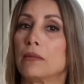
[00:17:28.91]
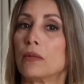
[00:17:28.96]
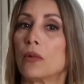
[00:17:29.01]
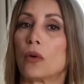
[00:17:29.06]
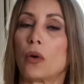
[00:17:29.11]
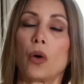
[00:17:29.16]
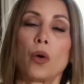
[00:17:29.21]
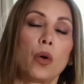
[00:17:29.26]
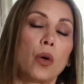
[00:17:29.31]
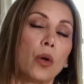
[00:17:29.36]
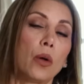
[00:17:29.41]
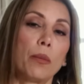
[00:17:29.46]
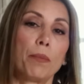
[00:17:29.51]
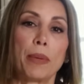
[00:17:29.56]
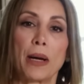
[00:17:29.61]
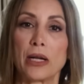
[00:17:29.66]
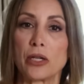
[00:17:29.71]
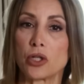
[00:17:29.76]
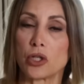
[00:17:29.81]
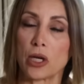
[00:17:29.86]
whole
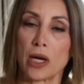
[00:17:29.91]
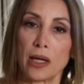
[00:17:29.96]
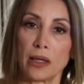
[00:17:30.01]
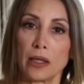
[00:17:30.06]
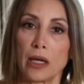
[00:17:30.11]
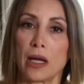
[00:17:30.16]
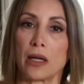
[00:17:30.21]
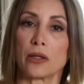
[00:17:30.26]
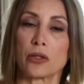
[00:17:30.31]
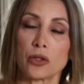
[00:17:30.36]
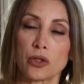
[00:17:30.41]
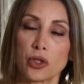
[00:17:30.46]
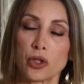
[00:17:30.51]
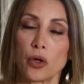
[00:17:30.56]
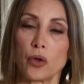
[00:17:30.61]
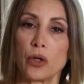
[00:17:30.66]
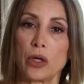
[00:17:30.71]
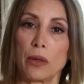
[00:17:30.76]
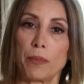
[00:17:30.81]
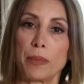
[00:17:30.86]
bunch, I'll
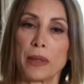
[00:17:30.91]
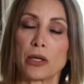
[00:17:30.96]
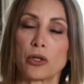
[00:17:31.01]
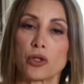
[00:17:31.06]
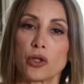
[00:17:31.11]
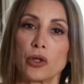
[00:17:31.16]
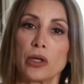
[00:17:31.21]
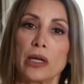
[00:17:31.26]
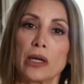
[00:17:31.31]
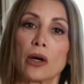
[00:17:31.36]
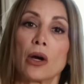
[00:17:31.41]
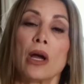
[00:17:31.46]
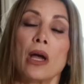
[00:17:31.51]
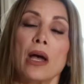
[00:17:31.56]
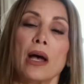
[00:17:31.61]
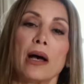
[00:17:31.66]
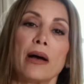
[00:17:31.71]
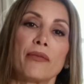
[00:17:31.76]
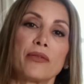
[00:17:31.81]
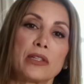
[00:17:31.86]
show you a picture here
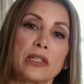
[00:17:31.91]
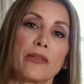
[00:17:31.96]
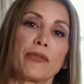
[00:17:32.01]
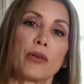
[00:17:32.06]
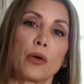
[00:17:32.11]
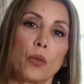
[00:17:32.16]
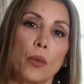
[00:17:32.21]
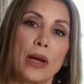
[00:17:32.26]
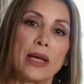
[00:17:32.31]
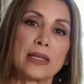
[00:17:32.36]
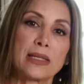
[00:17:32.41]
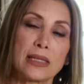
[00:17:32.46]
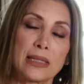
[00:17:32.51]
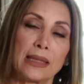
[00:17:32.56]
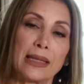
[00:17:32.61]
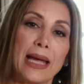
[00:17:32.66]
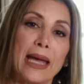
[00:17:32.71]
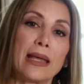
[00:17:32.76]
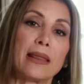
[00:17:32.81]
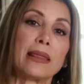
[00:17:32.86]
of different ways to
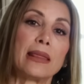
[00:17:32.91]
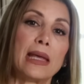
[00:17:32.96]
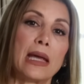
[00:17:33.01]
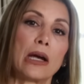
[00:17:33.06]
lay it.